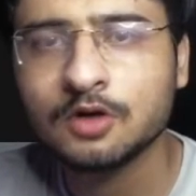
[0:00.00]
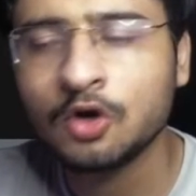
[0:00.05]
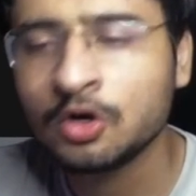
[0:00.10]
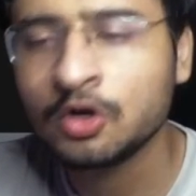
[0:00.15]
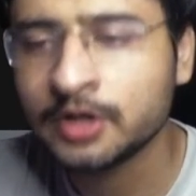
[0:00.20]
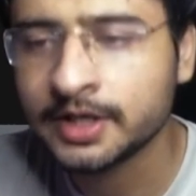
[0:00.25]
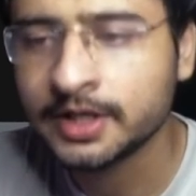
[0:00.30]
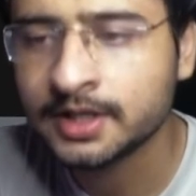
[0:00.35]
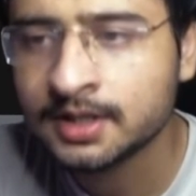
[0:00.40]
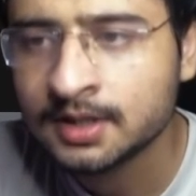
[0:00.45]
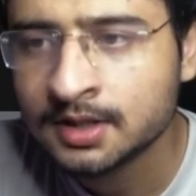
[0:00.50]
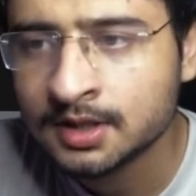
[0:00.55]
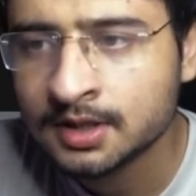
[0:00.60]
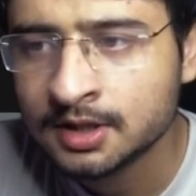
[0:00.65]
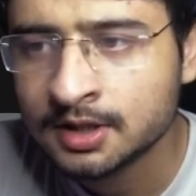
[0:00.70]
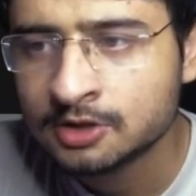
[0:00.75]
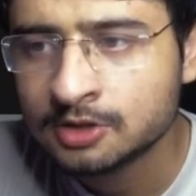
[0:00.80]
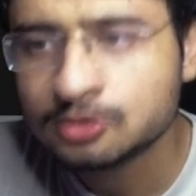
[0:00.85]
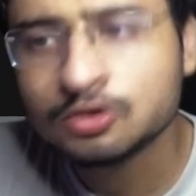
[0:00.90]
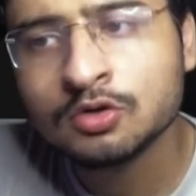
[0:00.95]
All right.
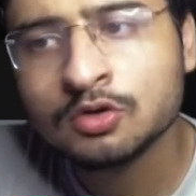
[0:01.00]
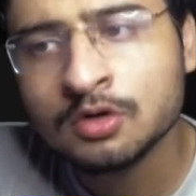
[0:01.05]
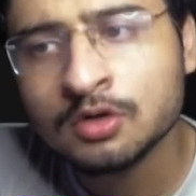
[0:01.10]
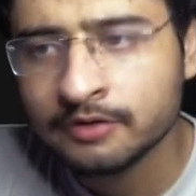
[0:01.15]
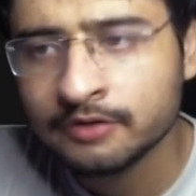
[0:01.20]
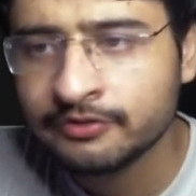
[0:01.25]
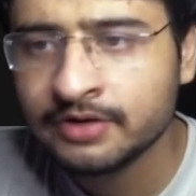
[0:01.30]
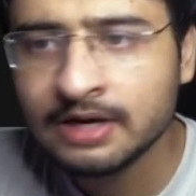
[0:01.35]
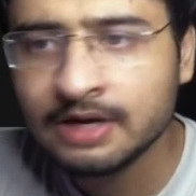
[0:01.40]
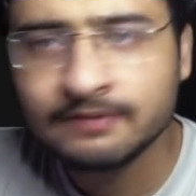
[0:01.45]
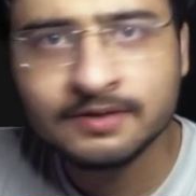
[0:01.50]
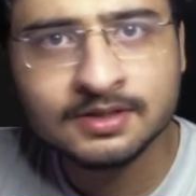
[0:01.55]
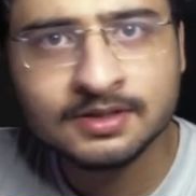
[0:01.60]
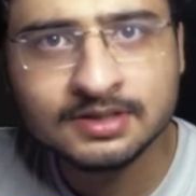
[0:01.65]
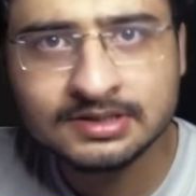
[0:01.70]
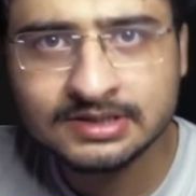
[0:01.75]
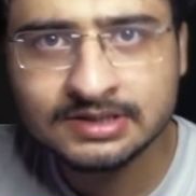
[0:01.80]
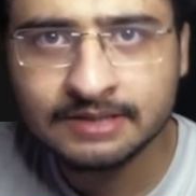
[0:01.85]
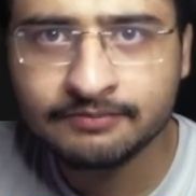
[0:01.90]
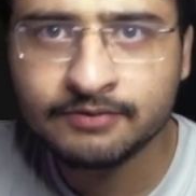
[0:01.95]
So we have done
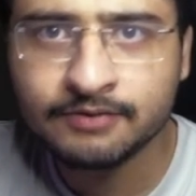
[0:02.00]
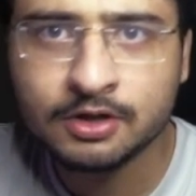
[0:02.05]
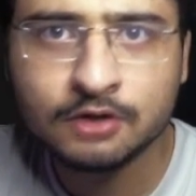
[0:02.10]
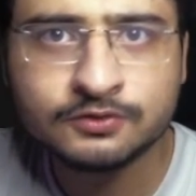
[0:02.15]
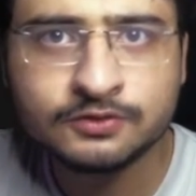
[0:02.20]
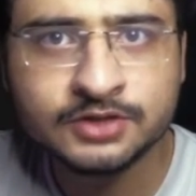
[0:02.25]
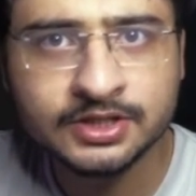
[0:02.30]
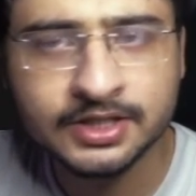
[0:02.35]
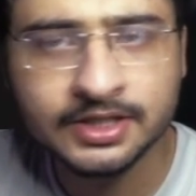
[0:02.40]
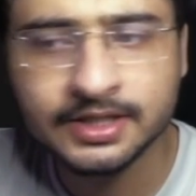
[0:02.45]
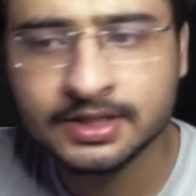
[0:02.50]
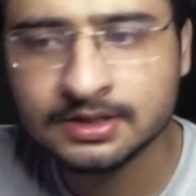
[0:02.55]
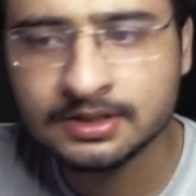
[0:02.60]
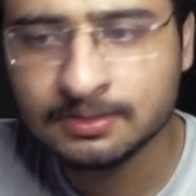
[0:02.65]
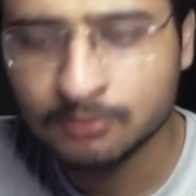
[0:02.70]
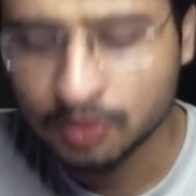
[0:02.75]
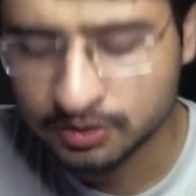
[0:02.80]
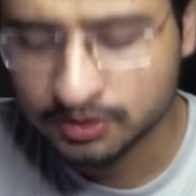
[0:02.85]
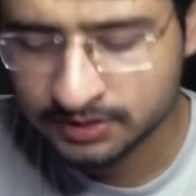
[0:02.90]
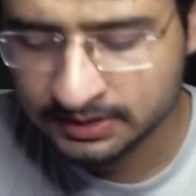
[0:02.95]
the step one of generating
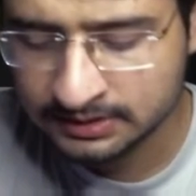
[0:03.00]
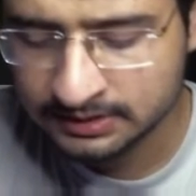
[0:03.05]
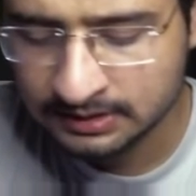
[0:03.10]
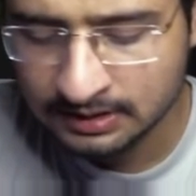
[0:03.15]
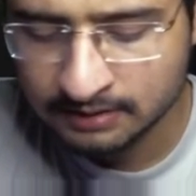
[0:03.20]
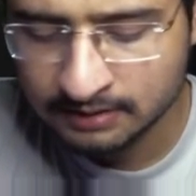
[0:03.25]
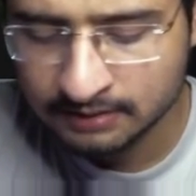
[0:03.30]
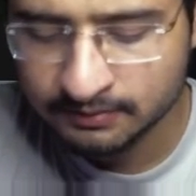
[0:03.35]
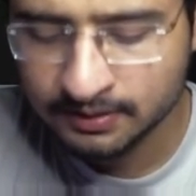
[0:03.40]
the boxes.